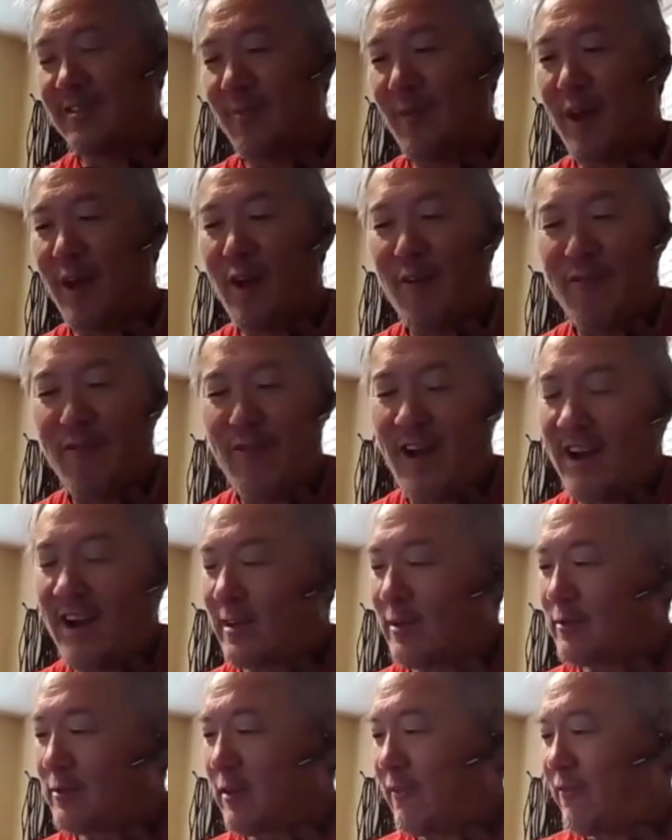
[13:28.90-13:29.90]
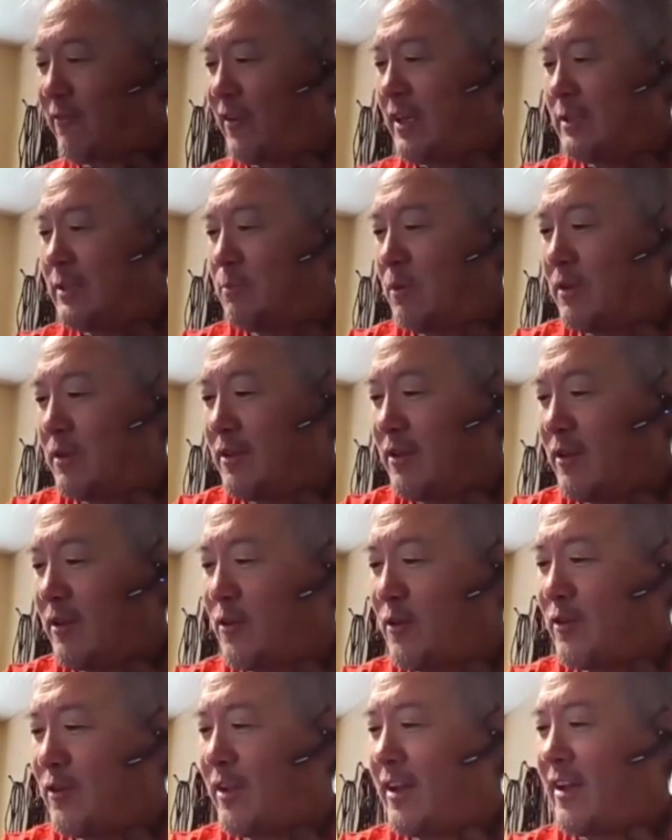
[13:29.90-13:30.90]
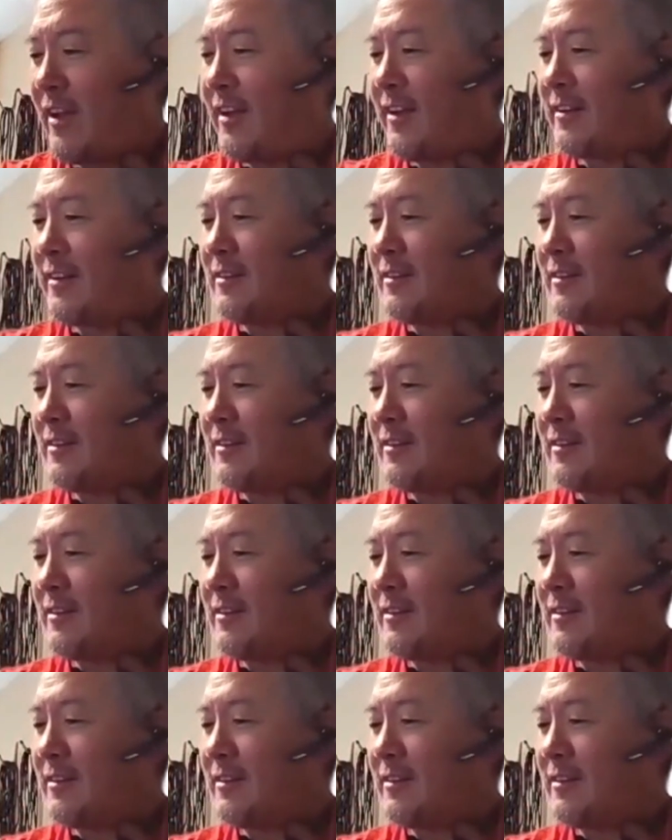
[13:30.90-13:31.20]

a matter of fact, I was on Facebook the other day,